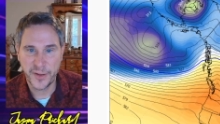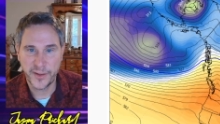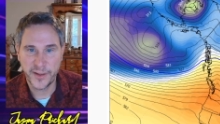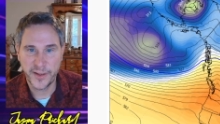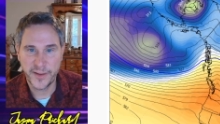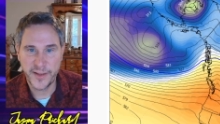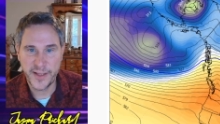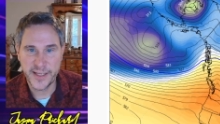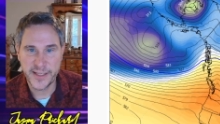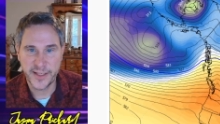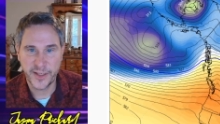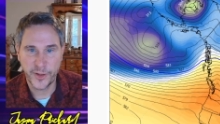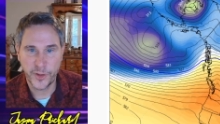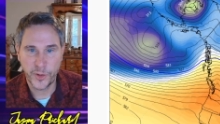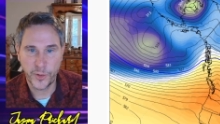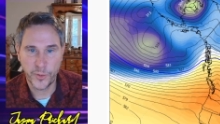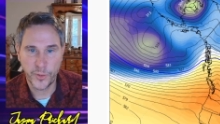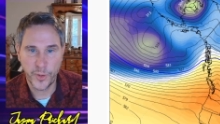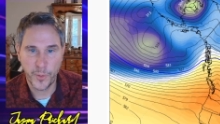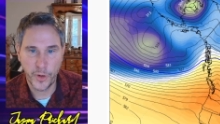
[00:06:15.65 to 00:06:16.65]
Look at this, a
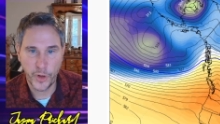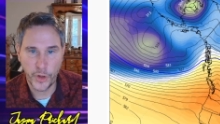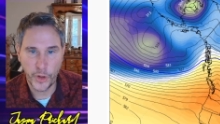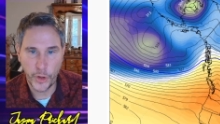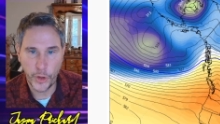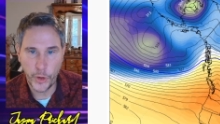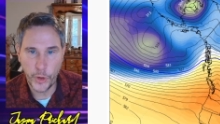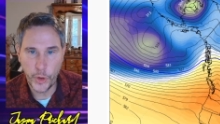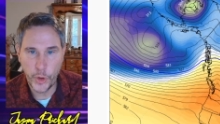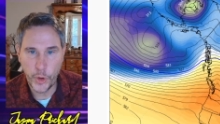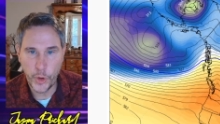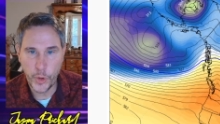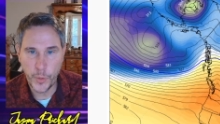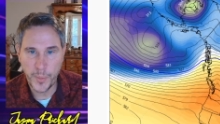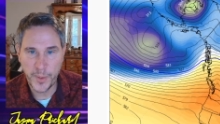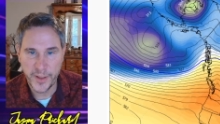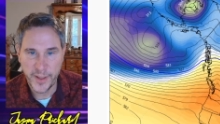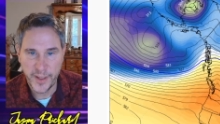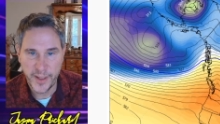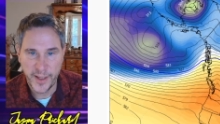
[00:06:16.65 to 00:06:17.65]
little
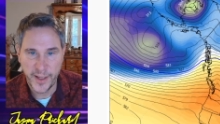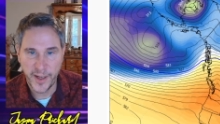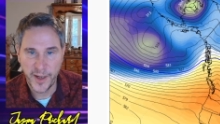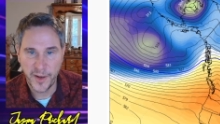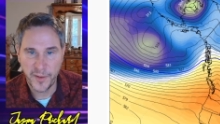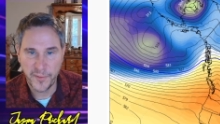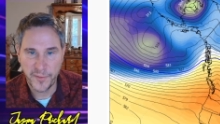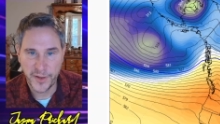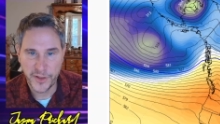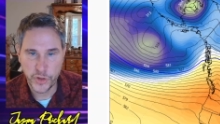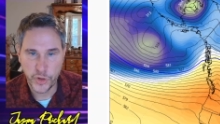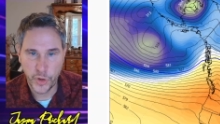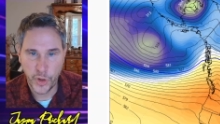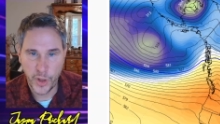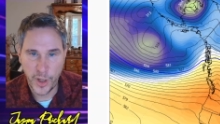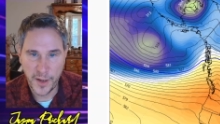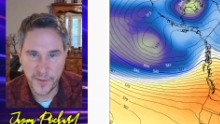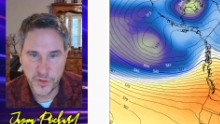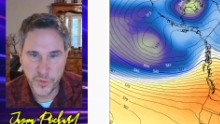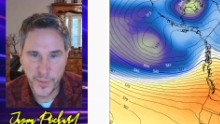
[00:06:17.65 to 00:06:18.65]
lobe of a
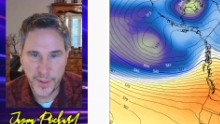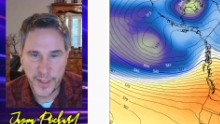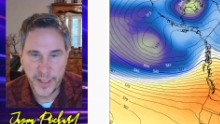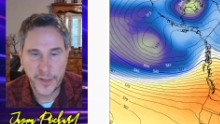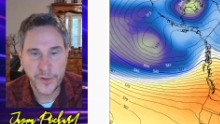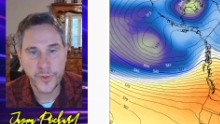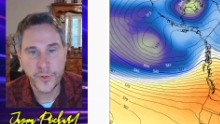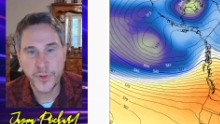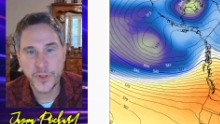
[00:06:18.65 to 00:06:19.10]
trough swinging through.